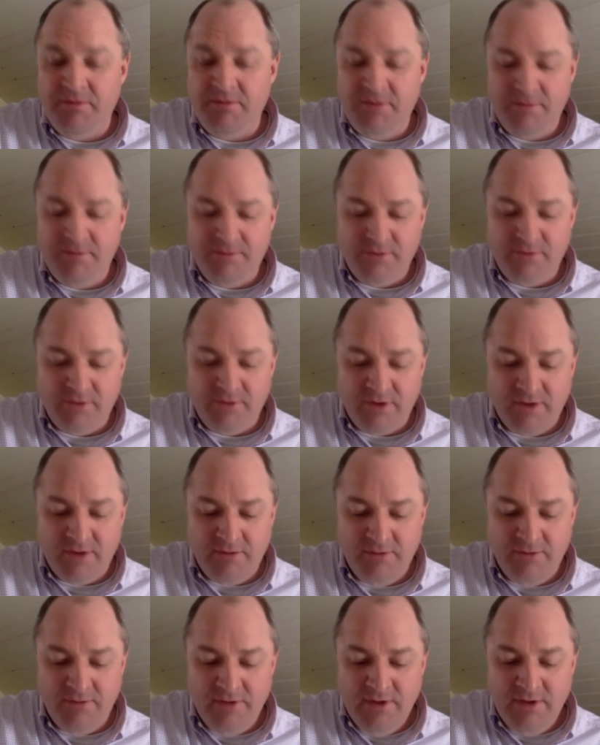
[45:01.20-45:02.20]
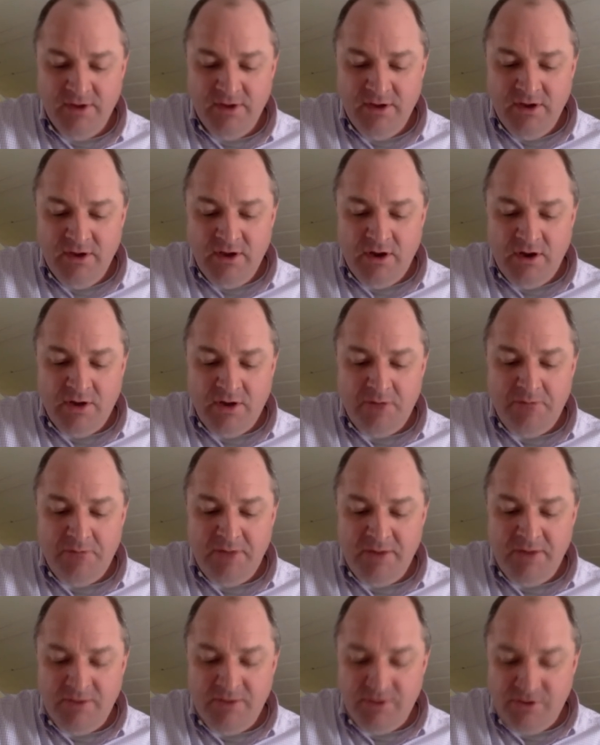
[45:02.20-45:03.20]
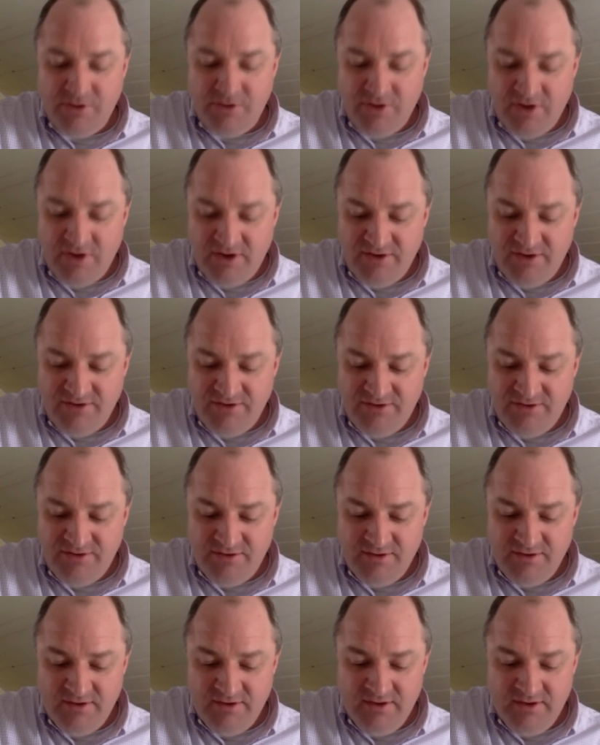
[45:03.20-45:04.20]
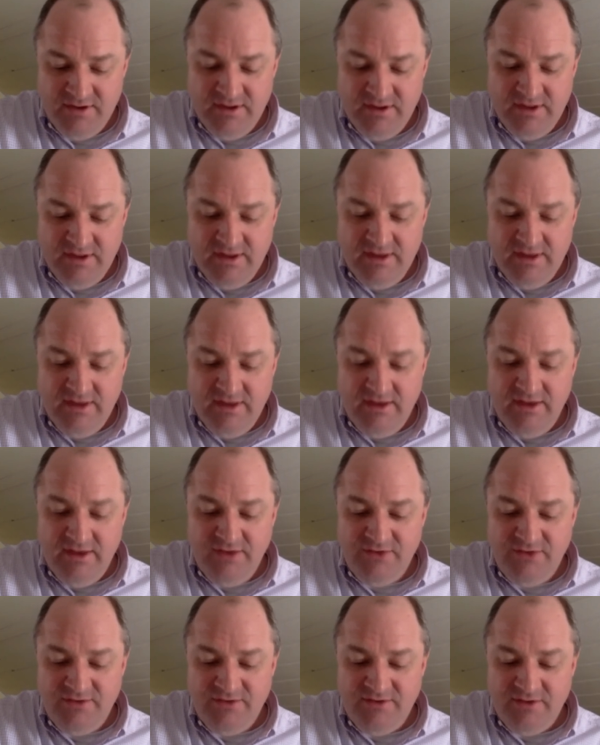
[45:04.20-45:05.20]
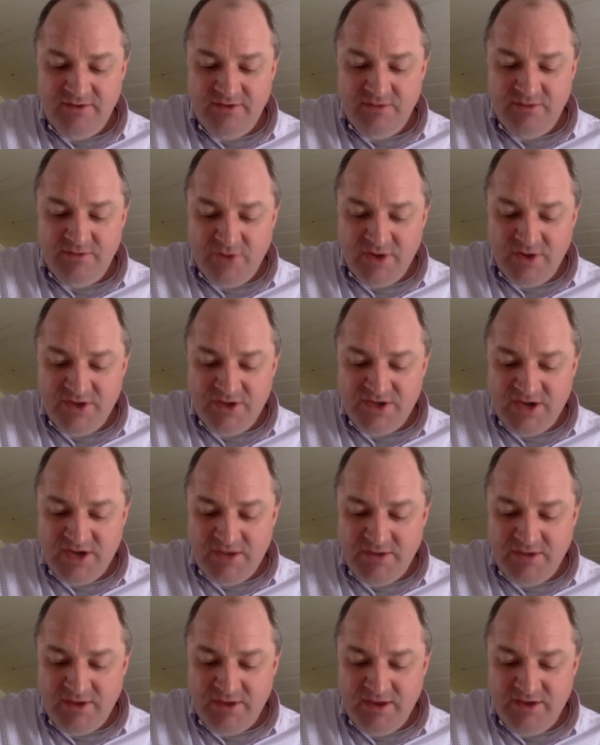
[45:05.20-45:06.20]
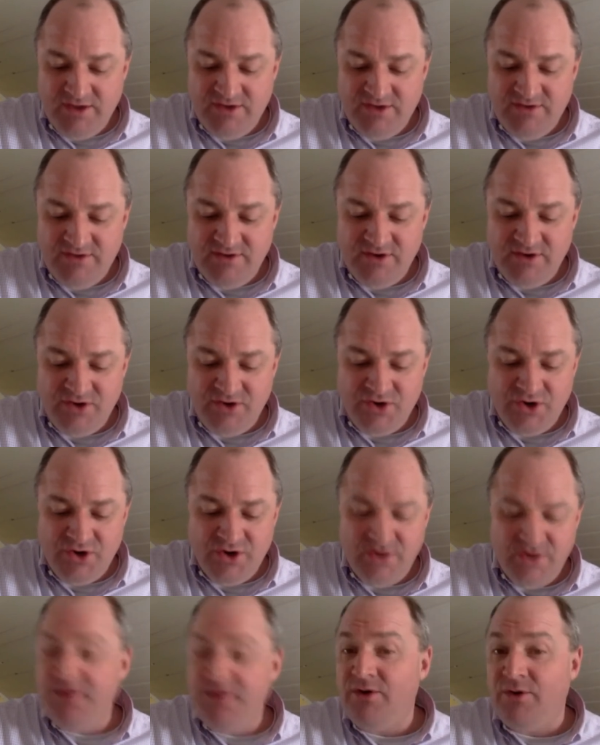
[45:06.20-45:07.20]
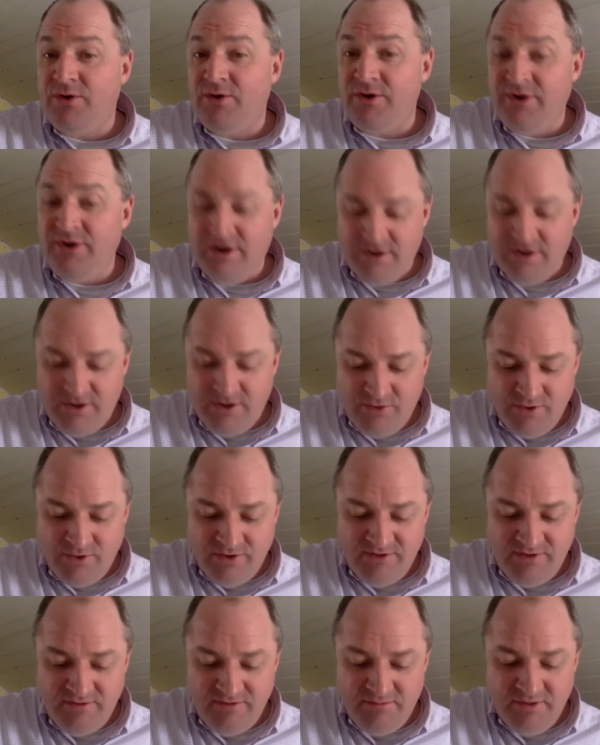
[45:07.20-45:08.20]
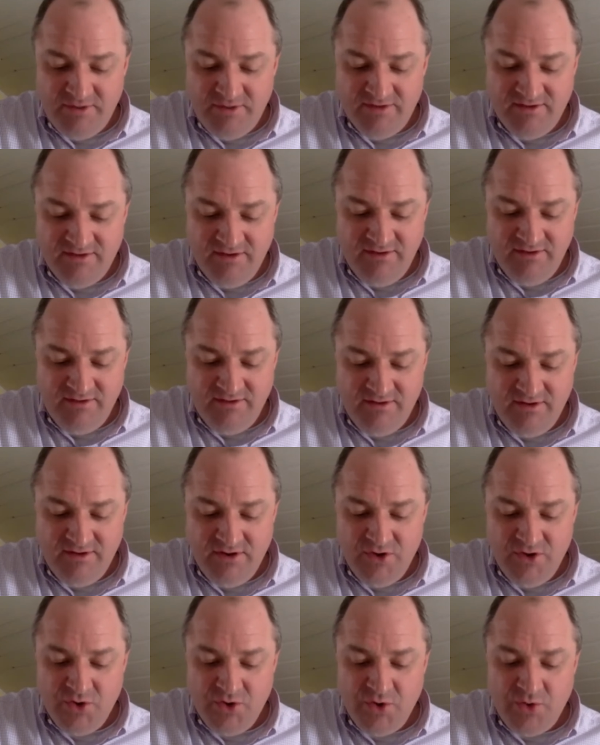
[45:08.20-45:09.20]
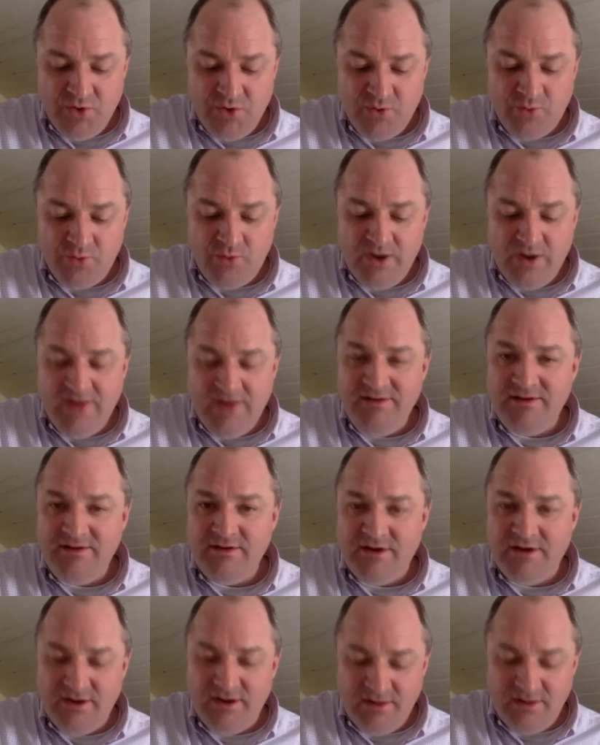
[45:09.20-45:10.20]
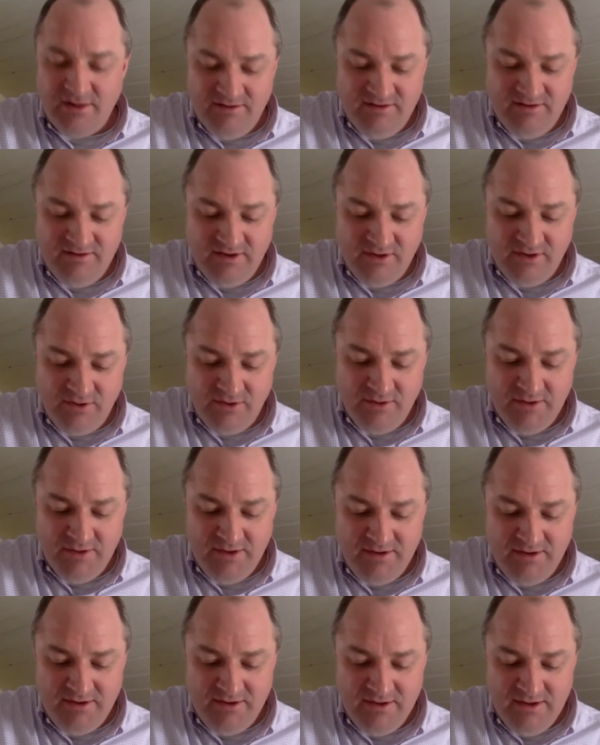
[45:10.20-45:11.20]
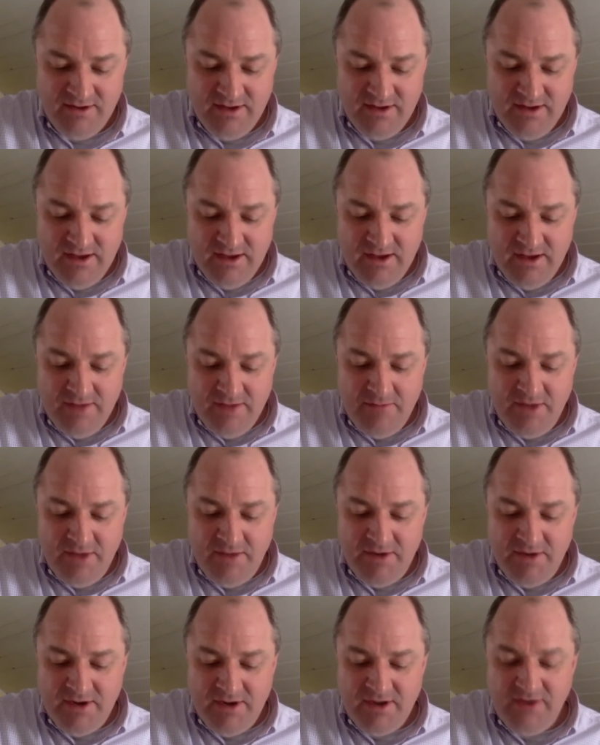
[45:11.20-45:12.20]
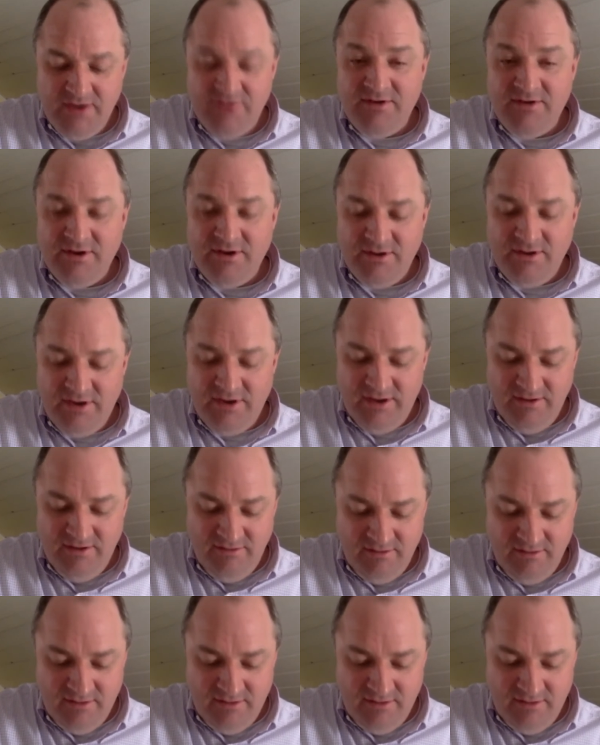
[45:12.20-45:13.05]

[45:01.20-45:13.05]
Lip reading: program are payroll costs, interest on mortgage obligations incurred in the ordinary course of business, rent on a leasing agreement, payment on utilities,